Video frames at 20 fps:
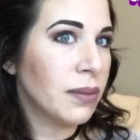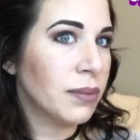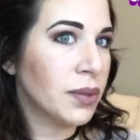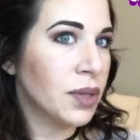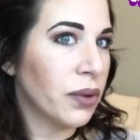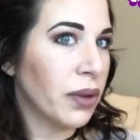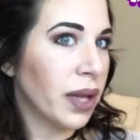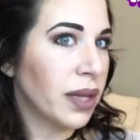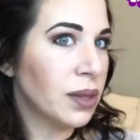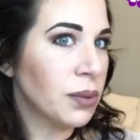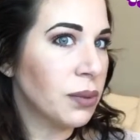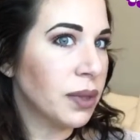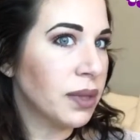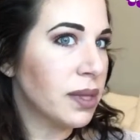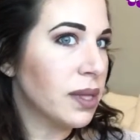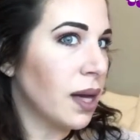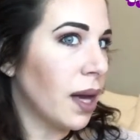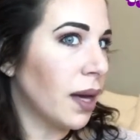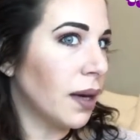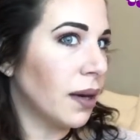So that's one
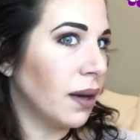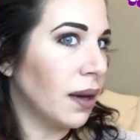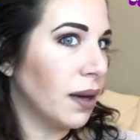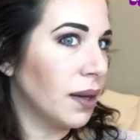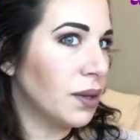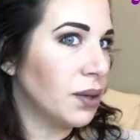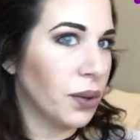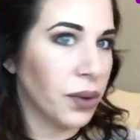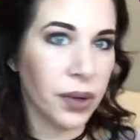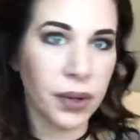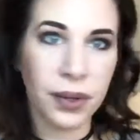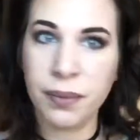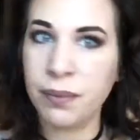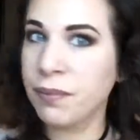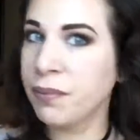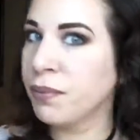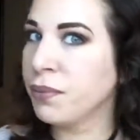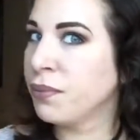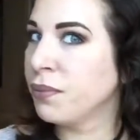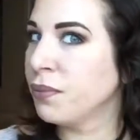side contoured,
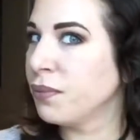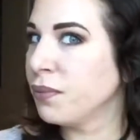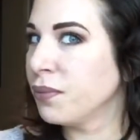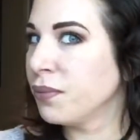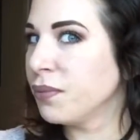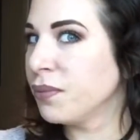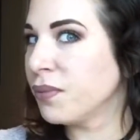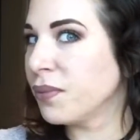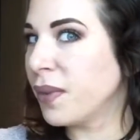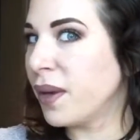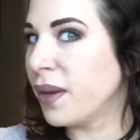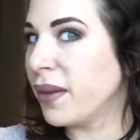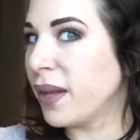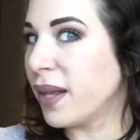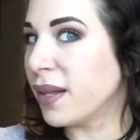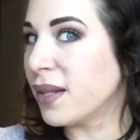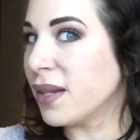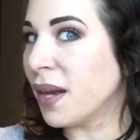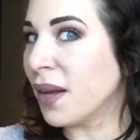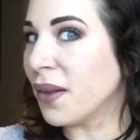and
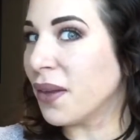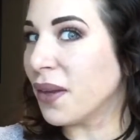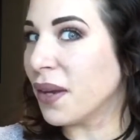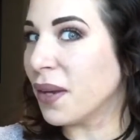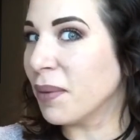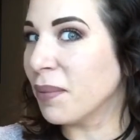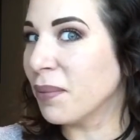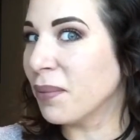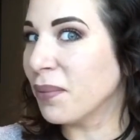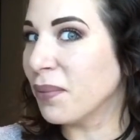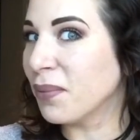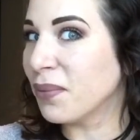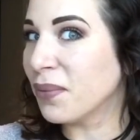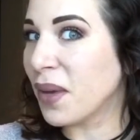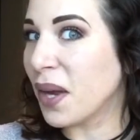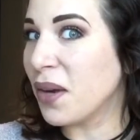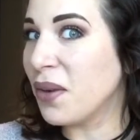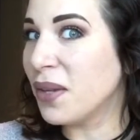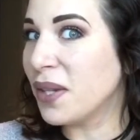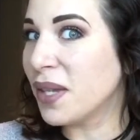that's nothing.
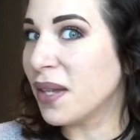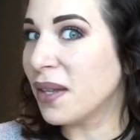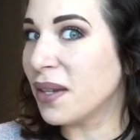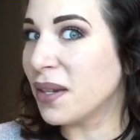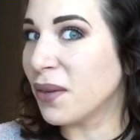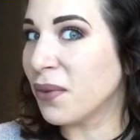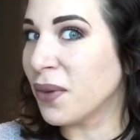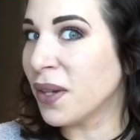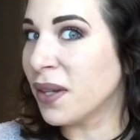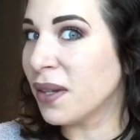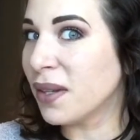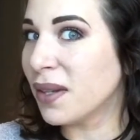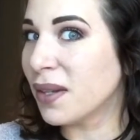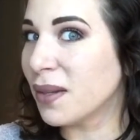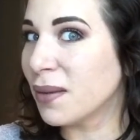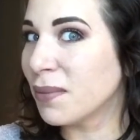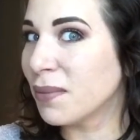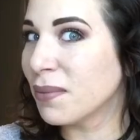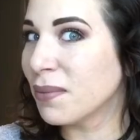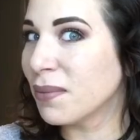Can you see the difference?